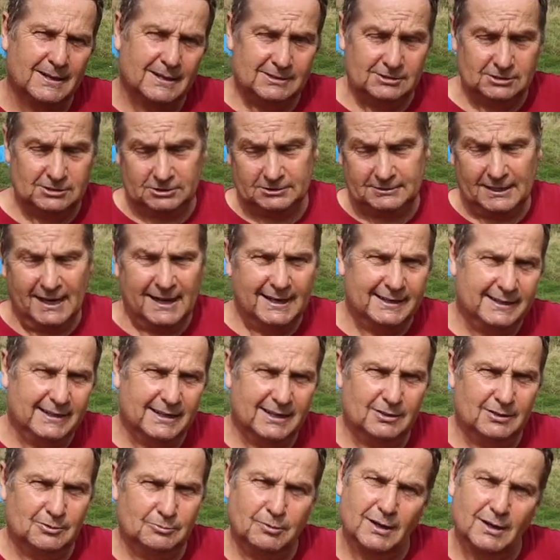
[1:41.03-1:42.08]
just down
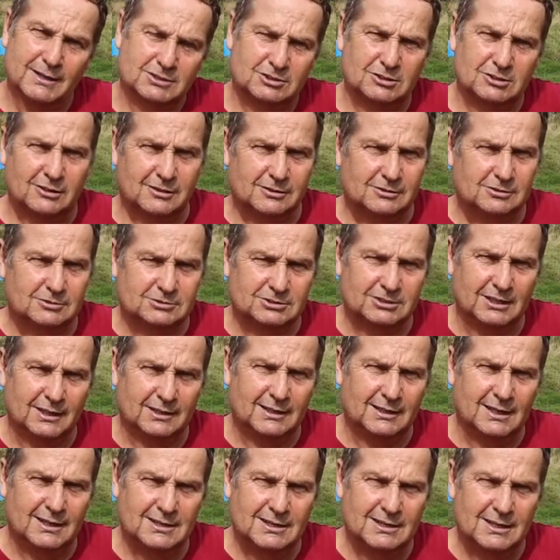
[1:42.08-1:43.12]
here, one side or
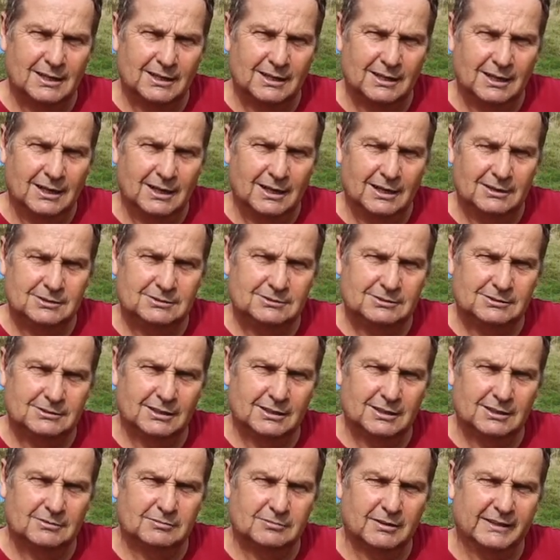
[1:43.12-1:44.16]
t'other, and
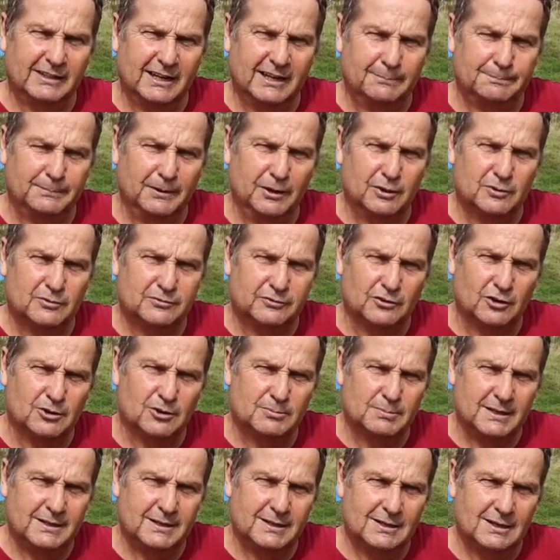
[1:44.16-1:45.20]
ring that bell for
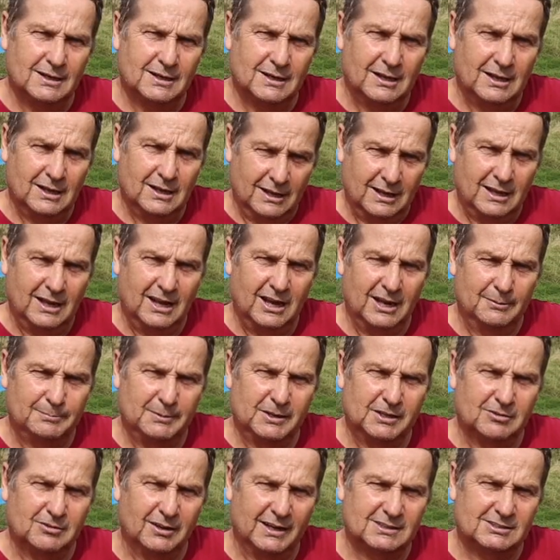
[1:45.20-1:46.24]
me. It'd
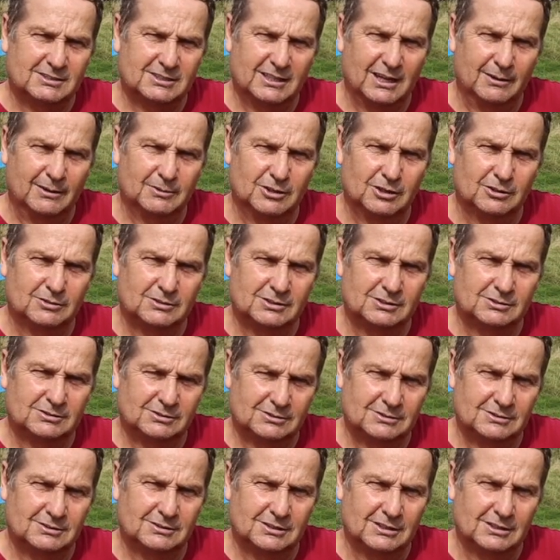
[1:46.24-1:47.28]
be great to come along
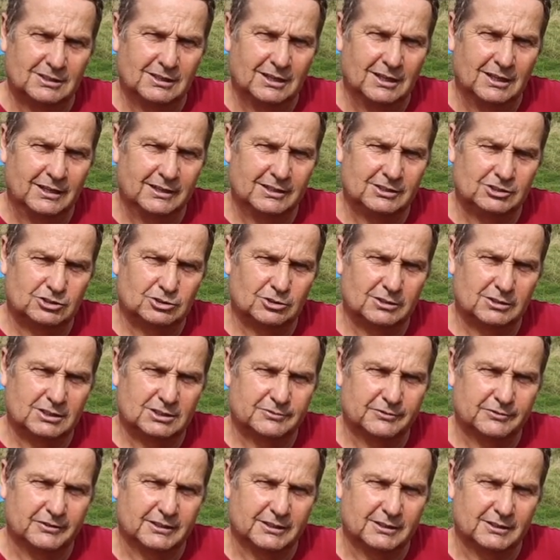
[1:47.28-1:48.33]
and enjoy
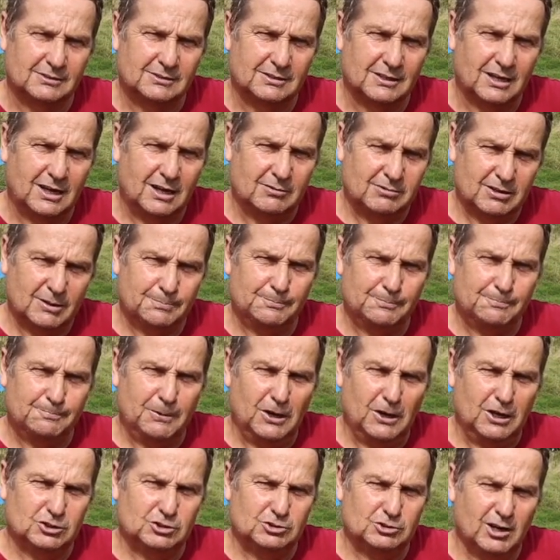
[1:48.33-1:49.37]
this video. I'm going to
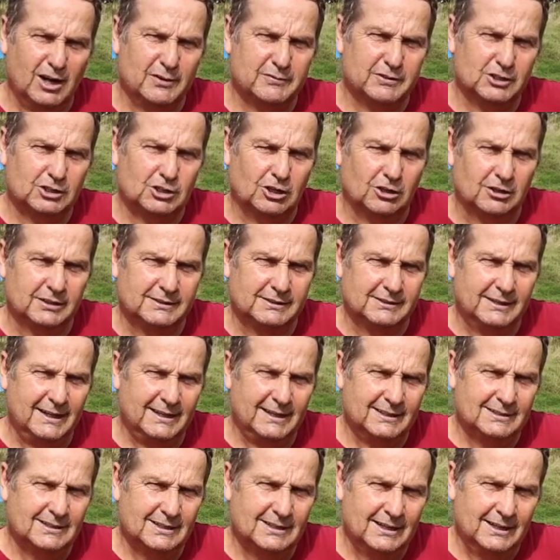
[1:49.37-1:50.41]
pass you over to Colin
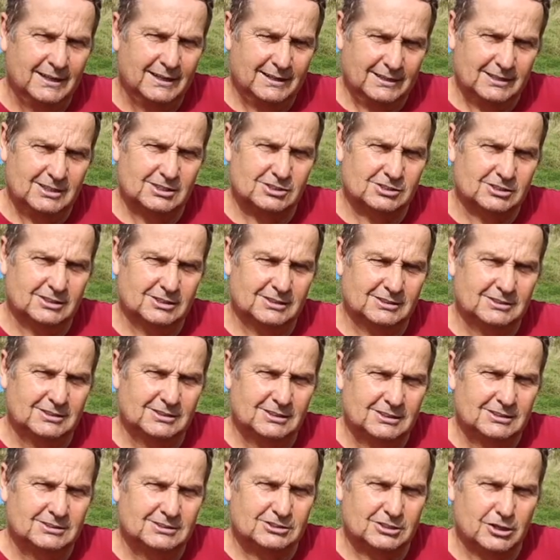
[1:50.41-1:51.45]
now, and he's going to
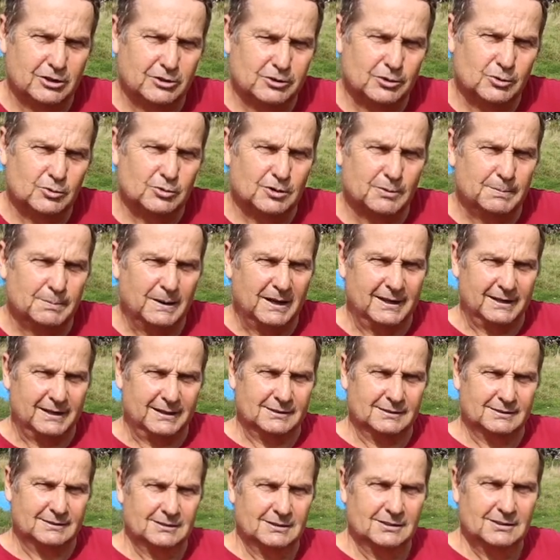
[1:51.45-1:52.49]
tell you all about
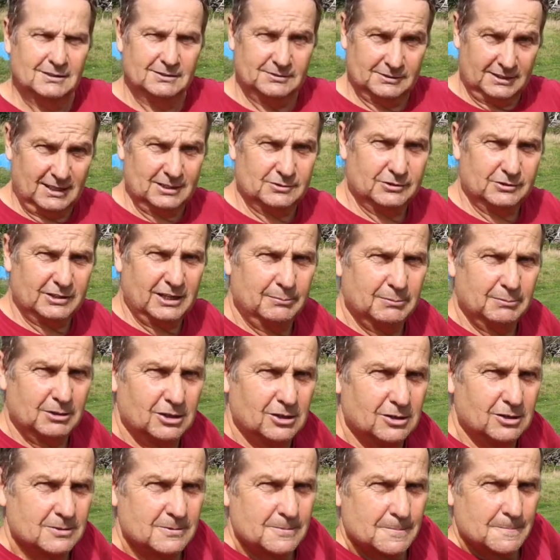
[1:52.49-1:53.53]
it. Thanks for coming
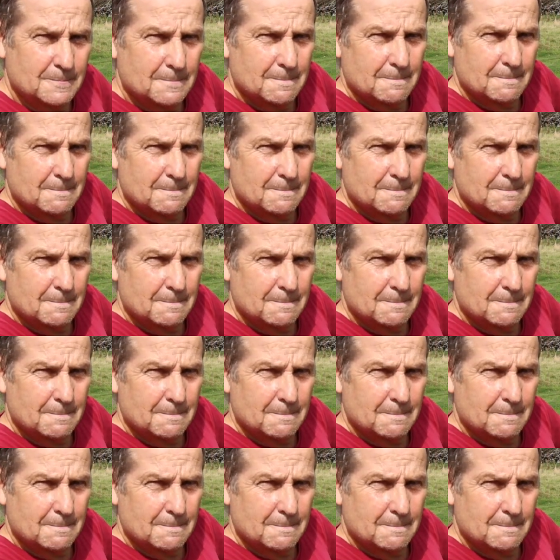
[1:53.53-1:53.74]
along.